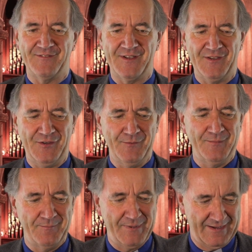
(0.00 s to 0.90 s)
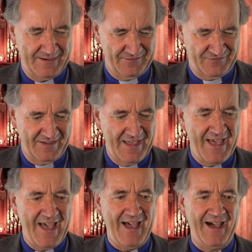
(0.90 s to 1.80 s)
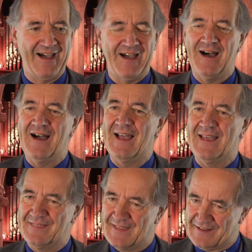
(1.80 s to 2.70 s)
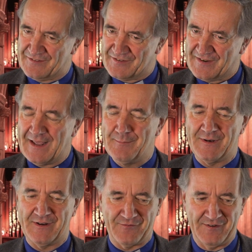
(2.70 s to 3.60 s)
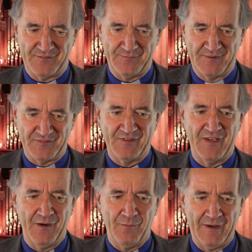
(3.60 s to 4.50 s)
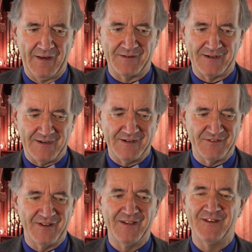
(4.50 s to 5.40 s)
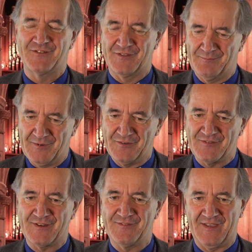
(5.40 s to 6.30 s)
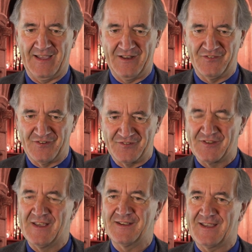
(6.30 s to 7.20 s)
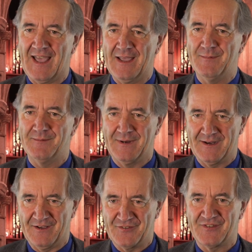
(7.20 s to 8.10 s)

human beings, in that stable at Christmas when God, to the music of the angels, came among us